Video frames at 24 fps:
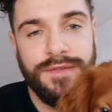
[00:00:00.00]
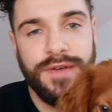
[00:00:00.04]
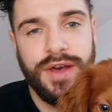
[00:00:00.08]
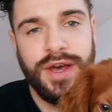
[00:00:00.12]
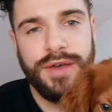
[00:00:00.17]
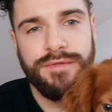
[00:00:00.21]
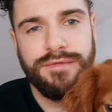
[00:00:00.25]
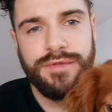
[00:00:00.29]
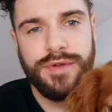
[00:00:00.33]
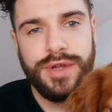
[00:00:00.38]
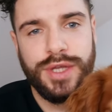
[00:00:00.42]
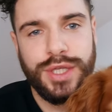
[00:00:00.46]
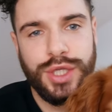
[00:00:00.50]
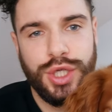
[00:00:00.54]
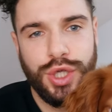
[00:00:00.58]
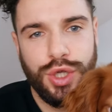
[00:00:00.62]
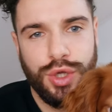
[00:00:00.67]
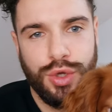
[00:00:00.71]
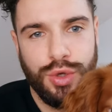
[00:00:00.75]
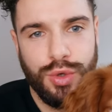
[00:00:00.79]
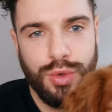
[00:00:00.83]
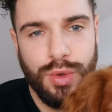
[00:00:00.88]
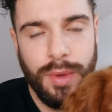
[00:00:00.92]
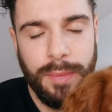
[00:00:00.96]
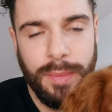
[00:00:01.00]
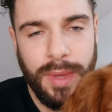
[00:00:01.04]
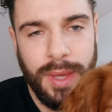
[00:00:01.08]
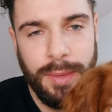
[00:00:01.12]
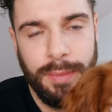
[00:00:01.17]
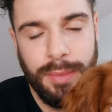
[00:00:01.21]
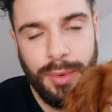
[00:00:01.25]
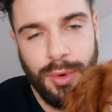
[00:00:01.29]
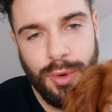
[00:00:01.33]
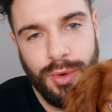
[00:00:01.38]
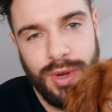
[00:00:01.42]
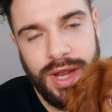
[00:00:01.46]
further ado,
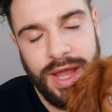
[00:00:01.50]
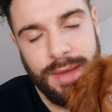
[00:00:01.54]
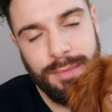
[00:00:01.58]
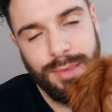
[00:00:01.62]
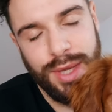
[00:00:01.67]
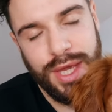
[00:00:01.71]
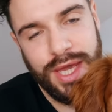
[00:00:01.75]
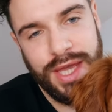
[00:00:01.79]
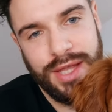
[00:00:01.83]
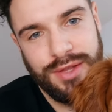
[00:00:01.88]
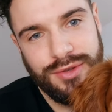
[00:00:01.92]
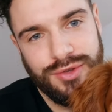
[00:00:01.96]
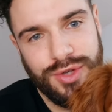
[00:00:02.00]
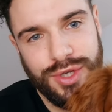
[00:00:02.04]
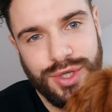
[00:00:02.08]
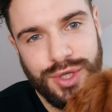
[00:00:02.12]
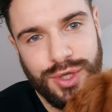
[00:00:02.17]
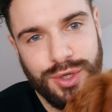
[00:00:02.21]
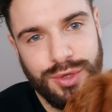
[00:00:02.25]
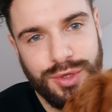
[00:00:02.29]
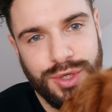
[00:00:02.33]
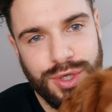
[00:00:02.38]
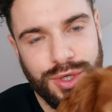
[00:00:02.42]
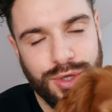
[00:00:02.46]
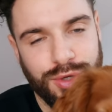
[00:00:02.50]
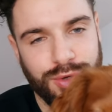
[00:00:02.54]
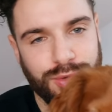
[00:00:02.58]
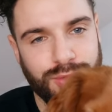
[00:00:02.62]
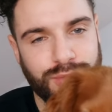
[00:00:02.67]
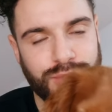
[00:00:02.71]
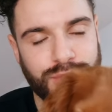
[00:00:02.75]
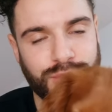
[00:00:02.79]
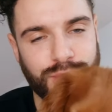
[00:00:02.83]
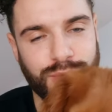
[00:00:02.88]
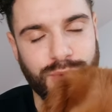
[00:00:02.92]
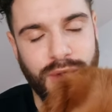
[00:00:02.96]
people, let me introduce you
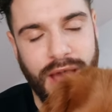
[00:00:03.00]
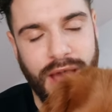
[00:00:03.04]
to